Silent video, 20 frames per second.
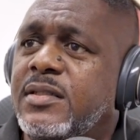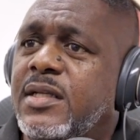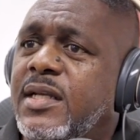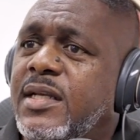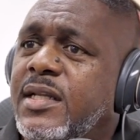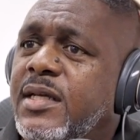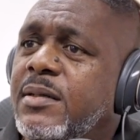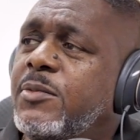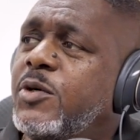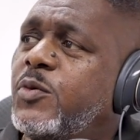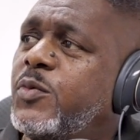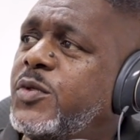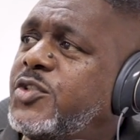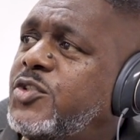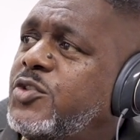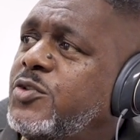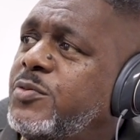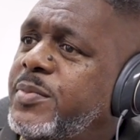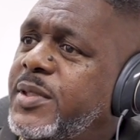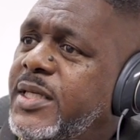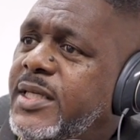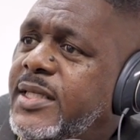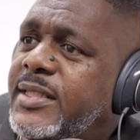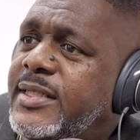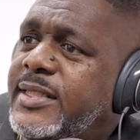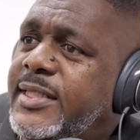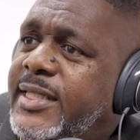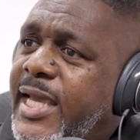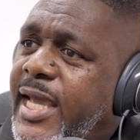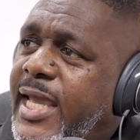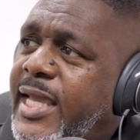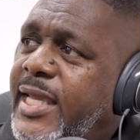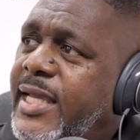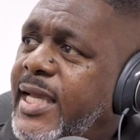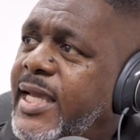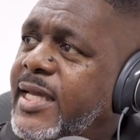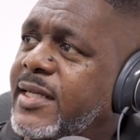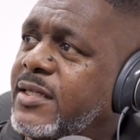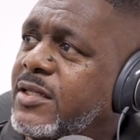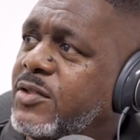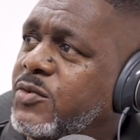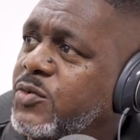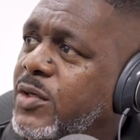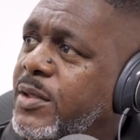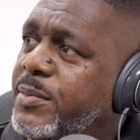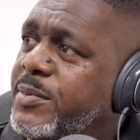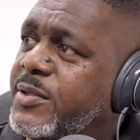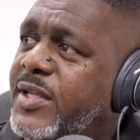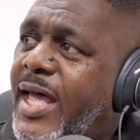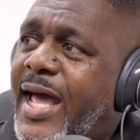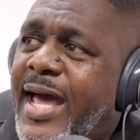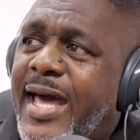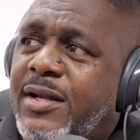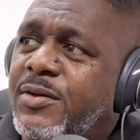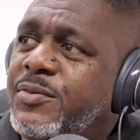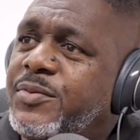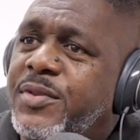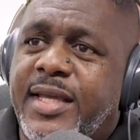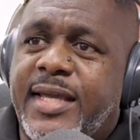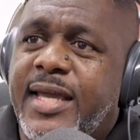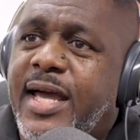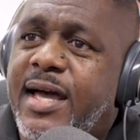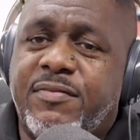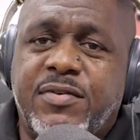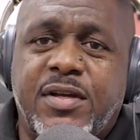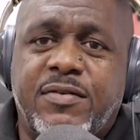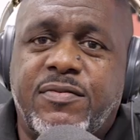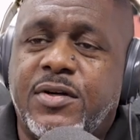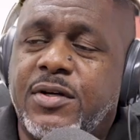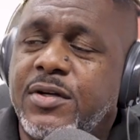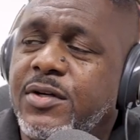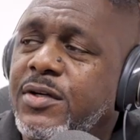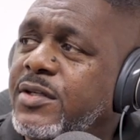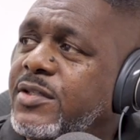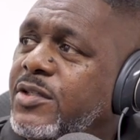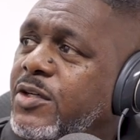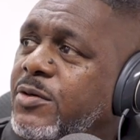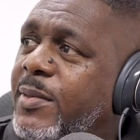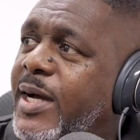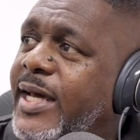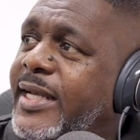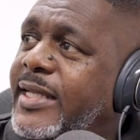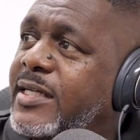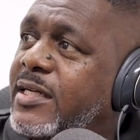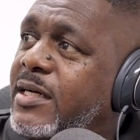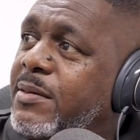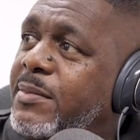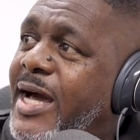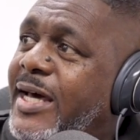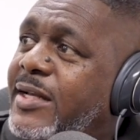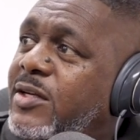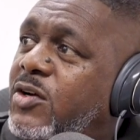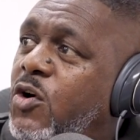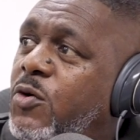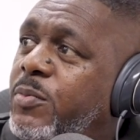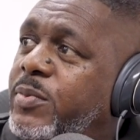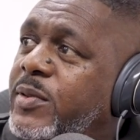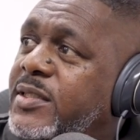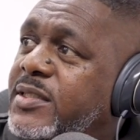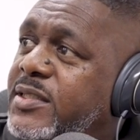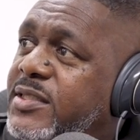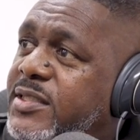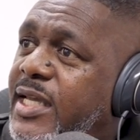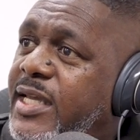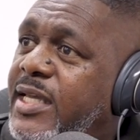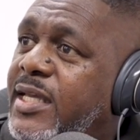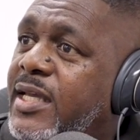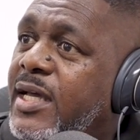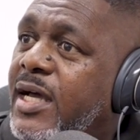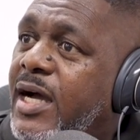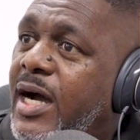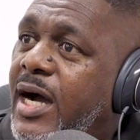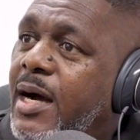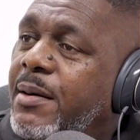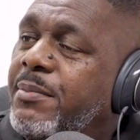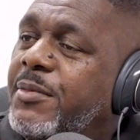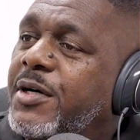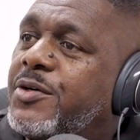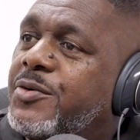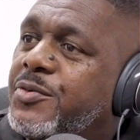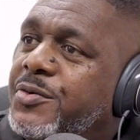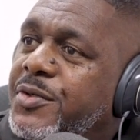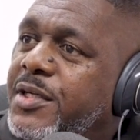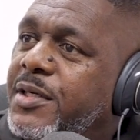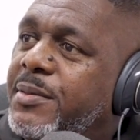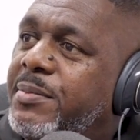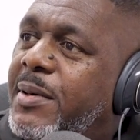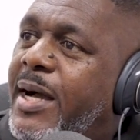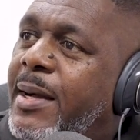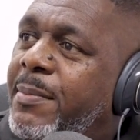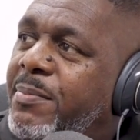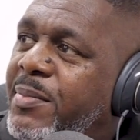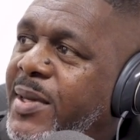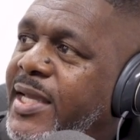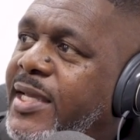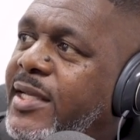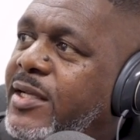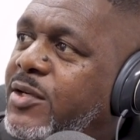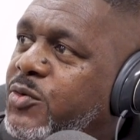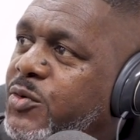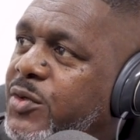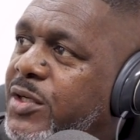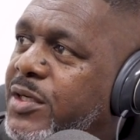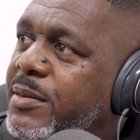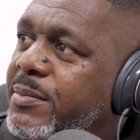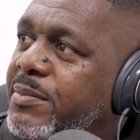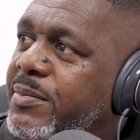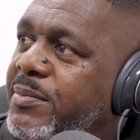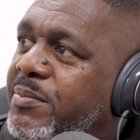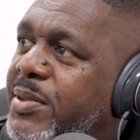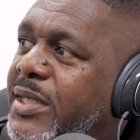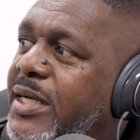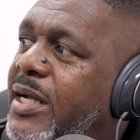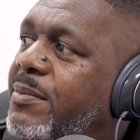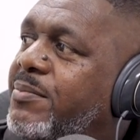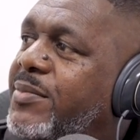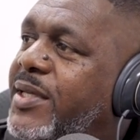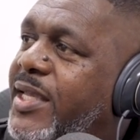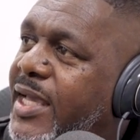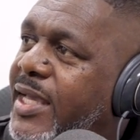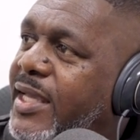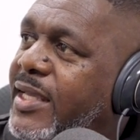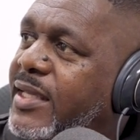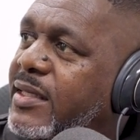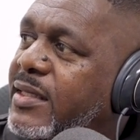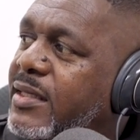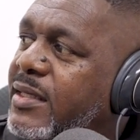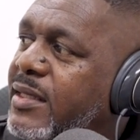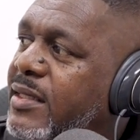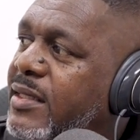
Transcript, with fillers: dilemma with you being gay and a Crip? Because I don't think I've ever heard nobody come out and openly say, I'm a Crip, I bang Crip, but I'm gay.